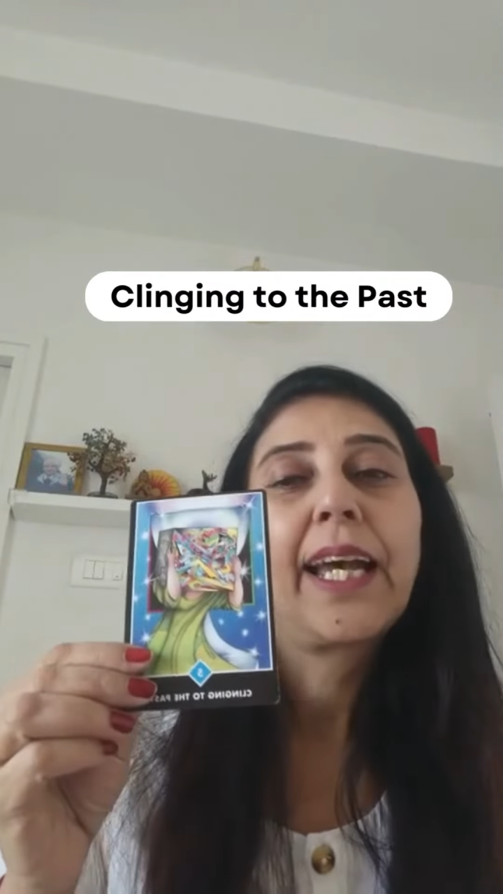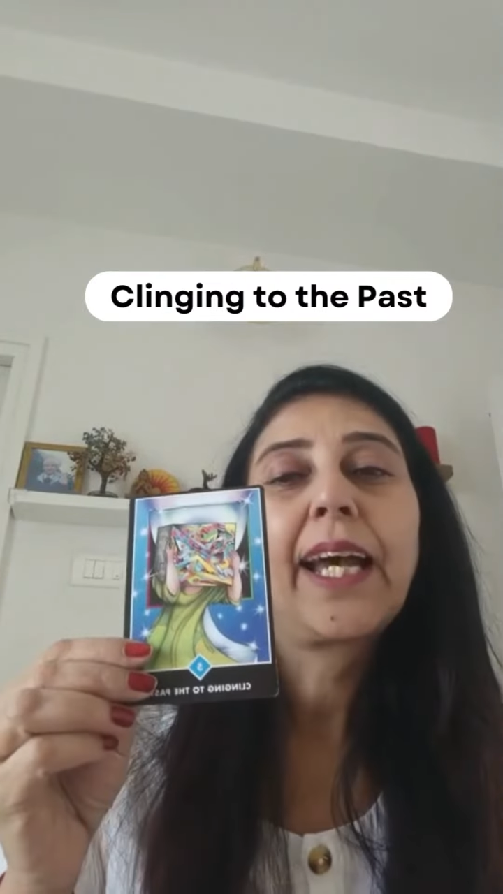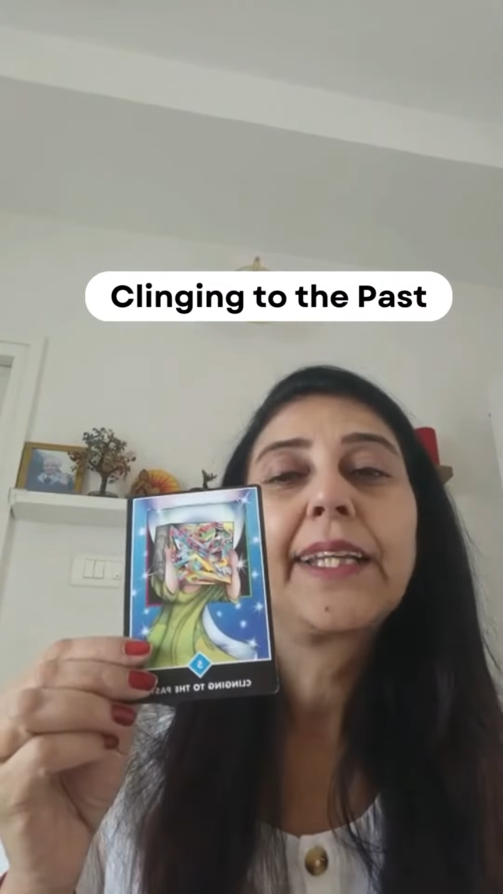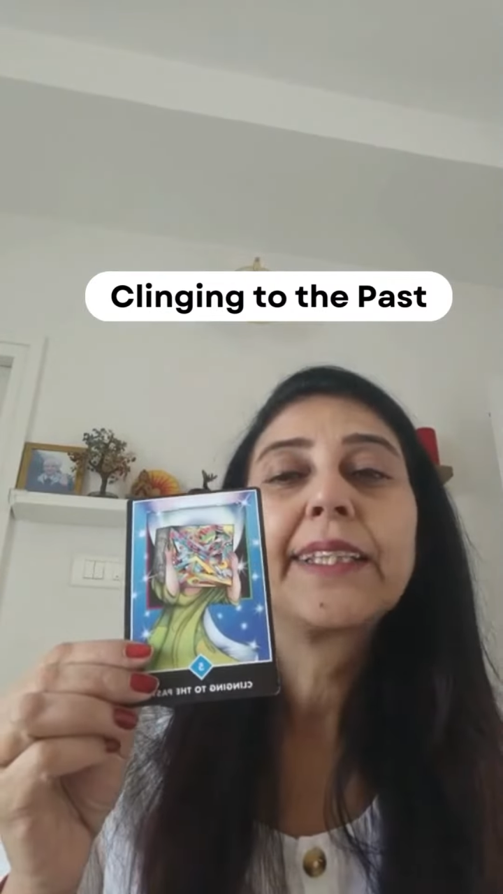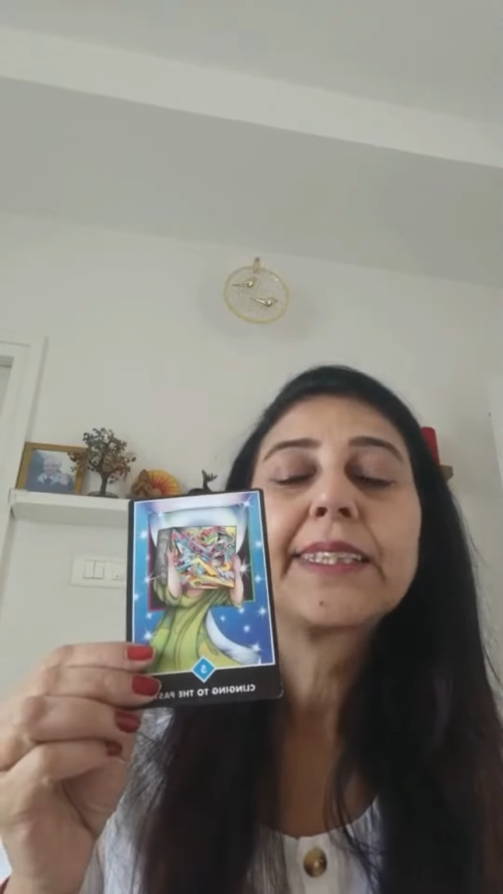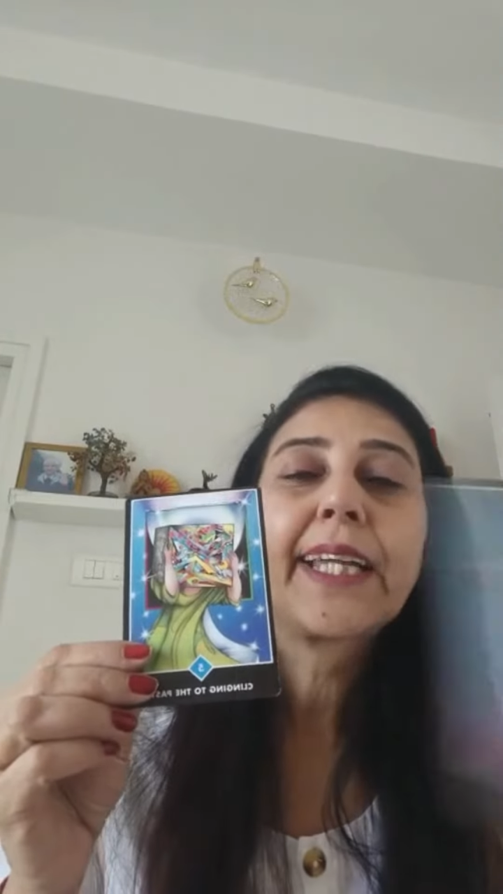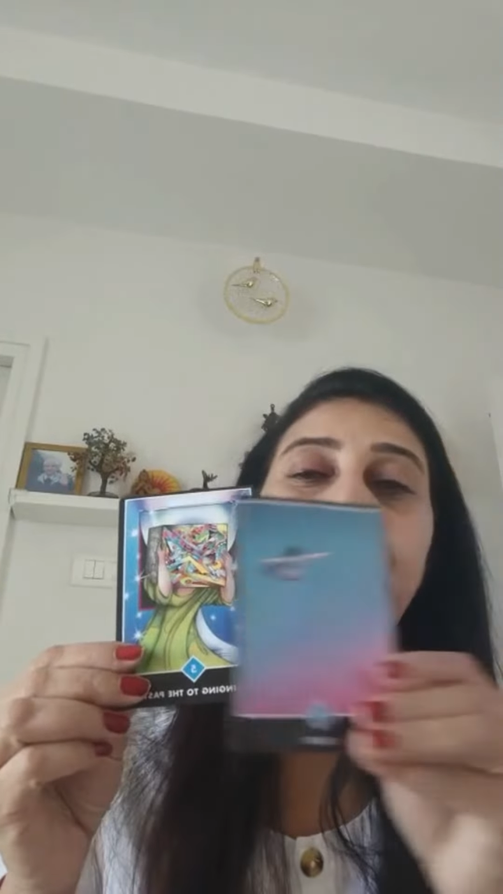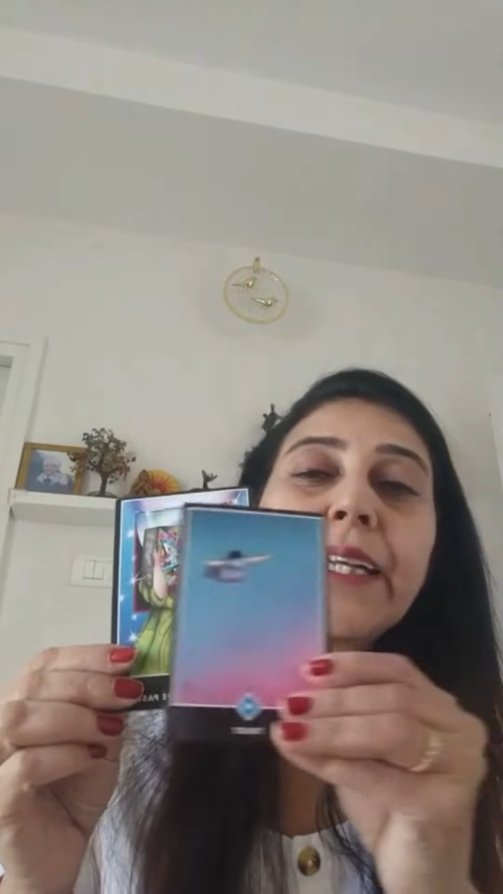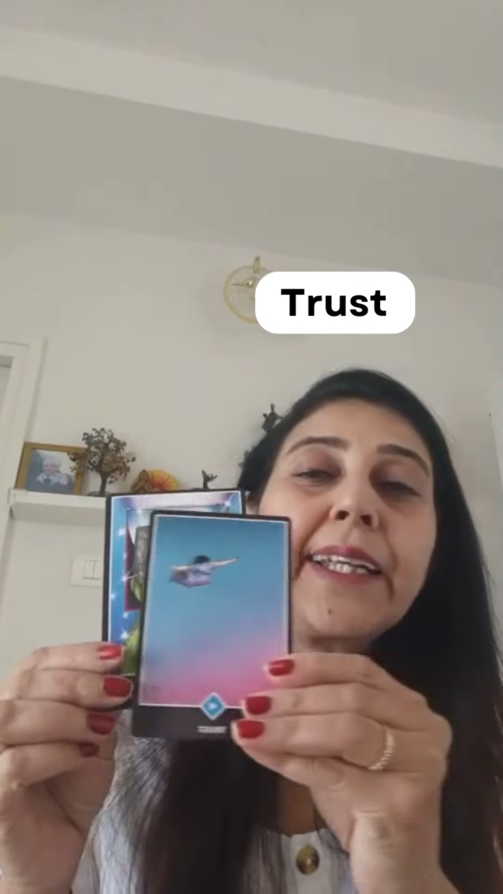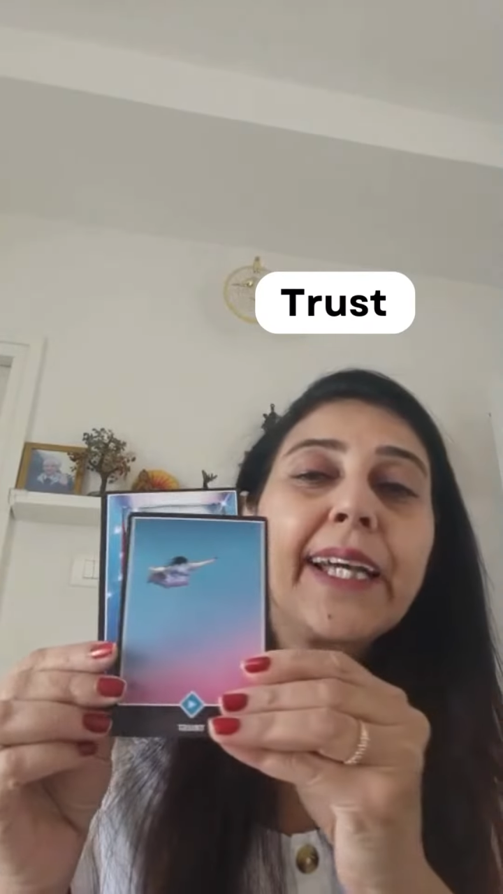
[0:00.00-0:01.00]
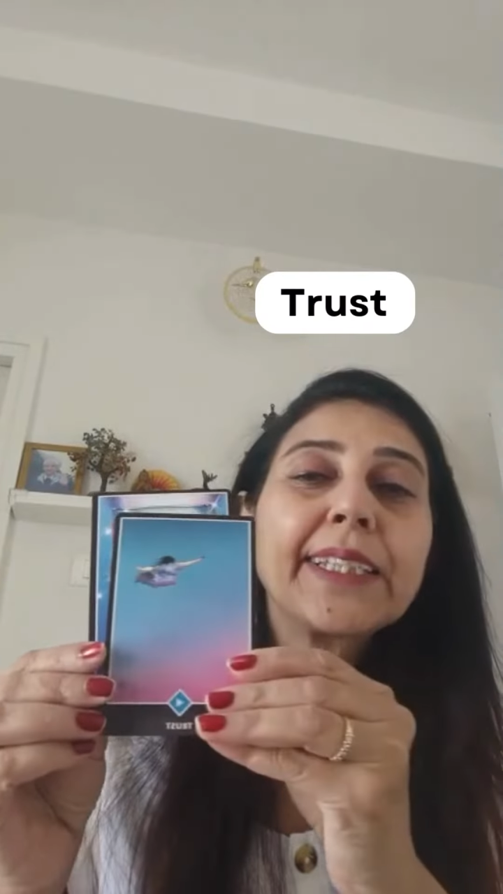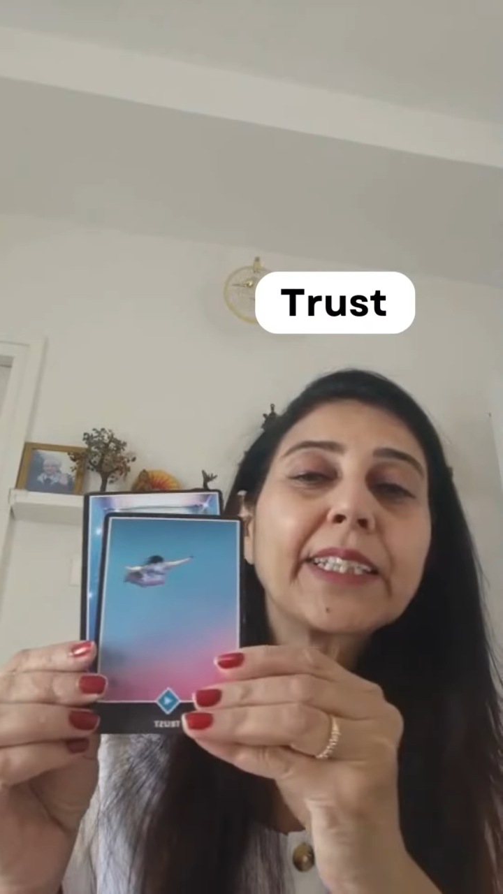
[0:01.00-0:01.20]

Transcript: And the second has